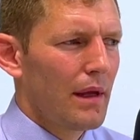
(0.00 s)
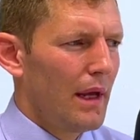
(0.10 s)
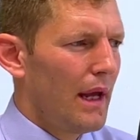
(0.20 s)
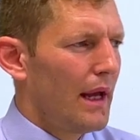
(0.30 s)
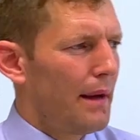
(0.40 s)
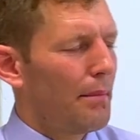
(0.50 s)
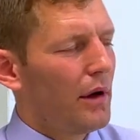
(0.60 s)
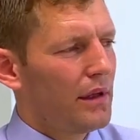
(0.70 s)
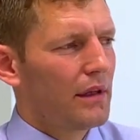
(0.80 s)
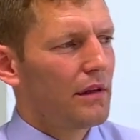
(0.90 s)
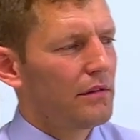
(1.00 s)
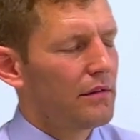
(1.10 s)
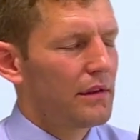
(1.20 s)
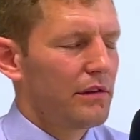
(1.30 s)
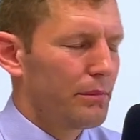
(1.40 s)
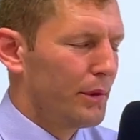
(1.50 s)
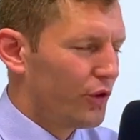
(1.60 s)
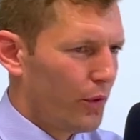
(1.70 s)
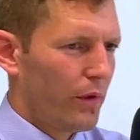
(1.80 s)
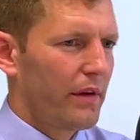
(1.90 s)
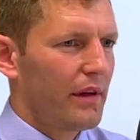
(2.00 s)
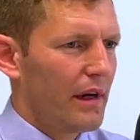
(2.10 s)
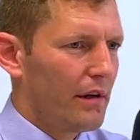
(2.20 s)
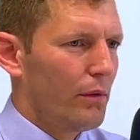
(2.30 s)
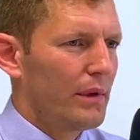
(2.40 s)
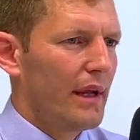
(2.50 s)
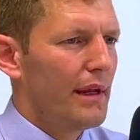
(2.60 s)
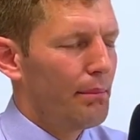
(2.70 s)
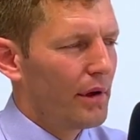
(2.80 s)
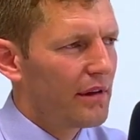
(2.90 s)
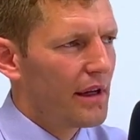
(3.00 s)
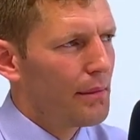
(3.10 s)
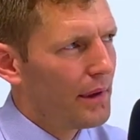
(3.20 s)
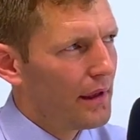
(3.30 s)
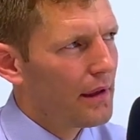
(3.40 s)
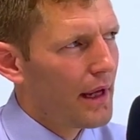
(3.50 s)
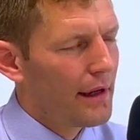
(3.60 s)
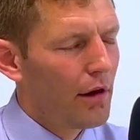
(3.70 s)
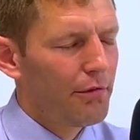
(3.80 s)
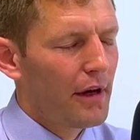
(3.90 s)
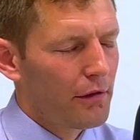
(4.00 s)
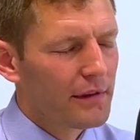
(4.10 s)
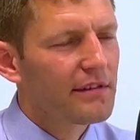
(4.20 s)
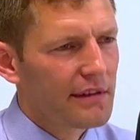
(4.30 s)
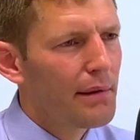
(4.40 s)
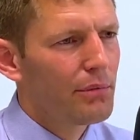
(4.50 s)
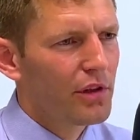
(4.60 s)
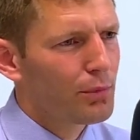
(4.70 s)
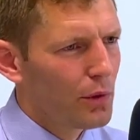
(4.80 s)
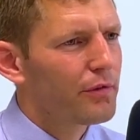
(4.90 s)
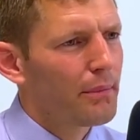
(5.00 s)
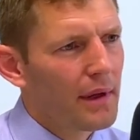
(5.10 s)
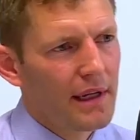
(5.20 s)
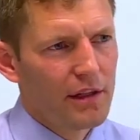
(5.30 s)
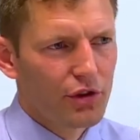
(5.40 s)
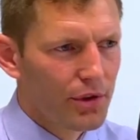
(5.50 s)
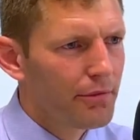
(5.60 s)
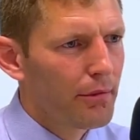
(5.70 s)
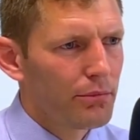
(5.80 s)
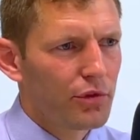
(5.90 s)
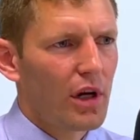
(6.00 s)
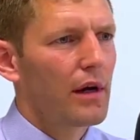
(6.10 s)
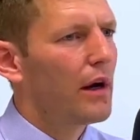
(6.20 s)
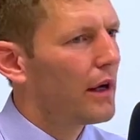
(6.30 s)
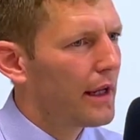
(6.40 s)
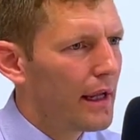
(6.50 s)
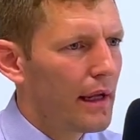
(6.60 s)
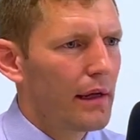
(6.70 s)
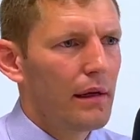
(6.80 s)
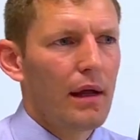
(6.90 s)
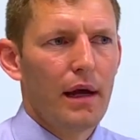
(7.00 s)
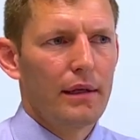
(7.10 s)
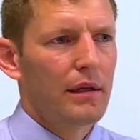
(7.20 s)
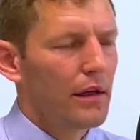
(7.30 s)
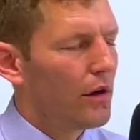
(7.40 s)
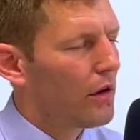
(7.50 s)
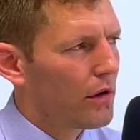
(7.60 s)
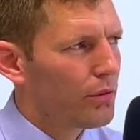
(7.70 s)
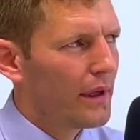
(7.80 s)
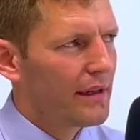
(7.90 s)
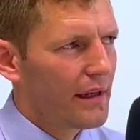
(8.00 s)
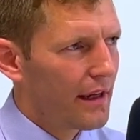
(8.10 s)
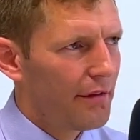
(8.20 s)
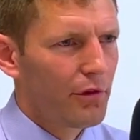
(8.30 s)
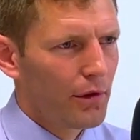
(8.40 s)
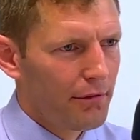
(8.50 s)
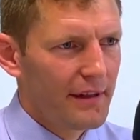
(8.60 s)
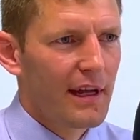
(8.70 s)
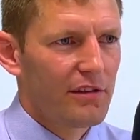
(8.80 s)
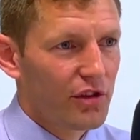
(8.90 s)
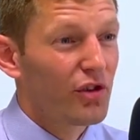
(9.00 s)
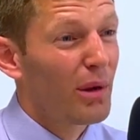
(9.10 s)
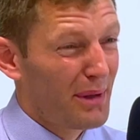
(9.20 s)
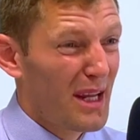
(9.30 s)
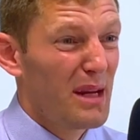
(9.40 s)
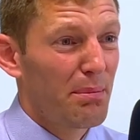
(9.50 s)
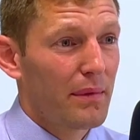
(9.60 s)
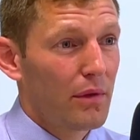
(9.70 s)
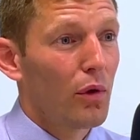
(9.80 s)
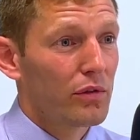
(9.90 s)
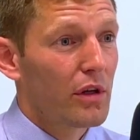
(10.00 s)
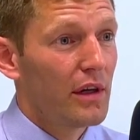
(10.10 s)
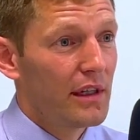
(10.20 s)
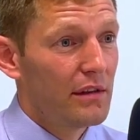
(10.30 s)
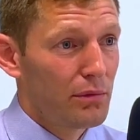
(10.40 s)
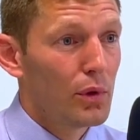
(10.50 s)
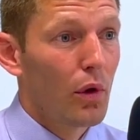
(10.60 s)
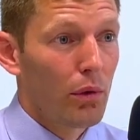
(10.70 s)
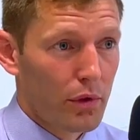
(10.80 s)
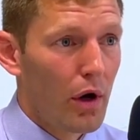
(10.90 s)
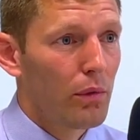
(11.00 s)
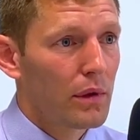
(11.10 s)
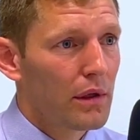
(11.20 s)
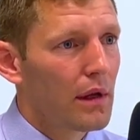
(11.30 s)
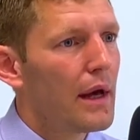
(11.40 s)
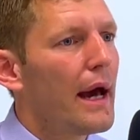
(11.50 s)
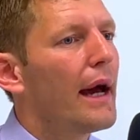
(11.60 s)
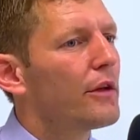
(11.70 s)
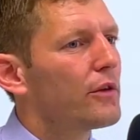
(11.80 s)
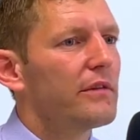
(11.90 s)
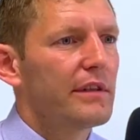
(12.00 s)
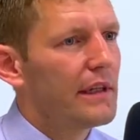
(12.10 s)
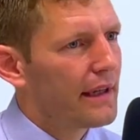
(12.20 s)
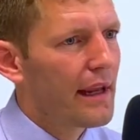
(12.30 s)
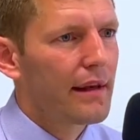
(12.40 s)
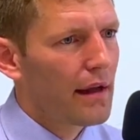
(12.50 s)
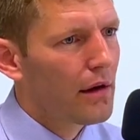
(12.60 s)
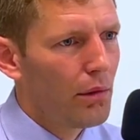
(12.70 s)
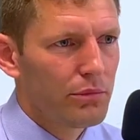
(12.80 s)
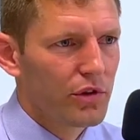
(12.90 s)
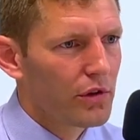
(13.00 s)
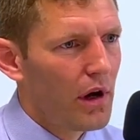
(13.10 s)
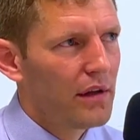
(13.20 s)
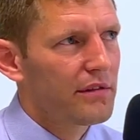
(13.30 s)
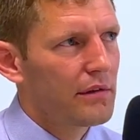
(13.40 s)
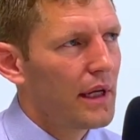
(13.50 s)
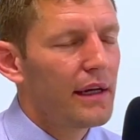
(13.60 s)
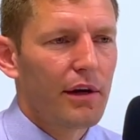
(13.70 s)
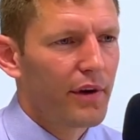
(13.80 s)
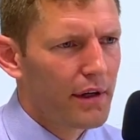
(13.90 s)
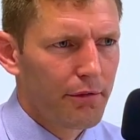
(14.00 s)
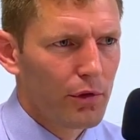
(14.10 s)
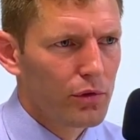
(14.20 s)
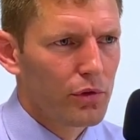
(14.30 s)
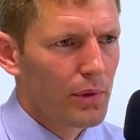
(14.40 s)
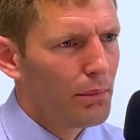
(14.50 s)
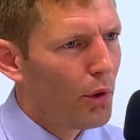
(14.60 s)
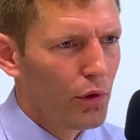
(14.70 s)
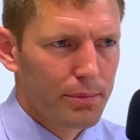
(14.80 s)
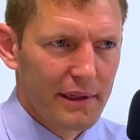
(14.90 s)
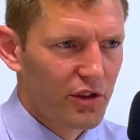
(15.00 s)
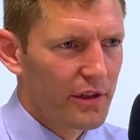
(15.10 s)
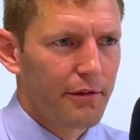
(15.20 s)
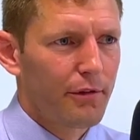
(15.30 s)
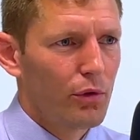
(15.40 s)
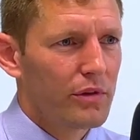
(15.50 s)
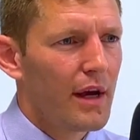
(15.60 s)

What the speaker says: I think there's maturity there now with that Limerick team, and an awful lot of it stems, I suppose, from the leadership from John Kiley and Kinnerk as well. I think they've done a fantastic job to keep those guys, you know, grounded, and you can see that comes across in their interviews as well, post-match interviews.